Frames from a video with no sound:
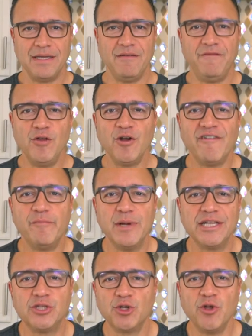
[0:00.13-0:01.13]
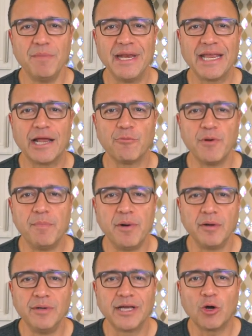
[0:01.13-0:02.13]
If you have been to Dominican
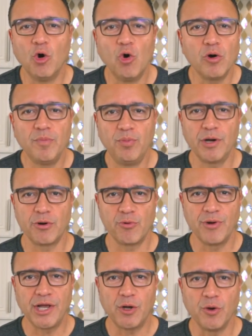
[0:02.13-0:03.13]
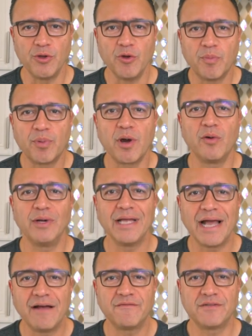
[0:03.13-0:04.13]
Republic or Puerto Rico, you probably
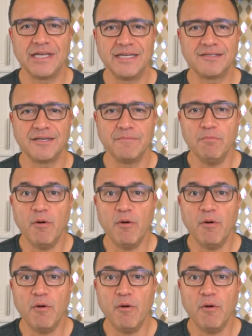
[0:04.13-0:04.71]
have tasted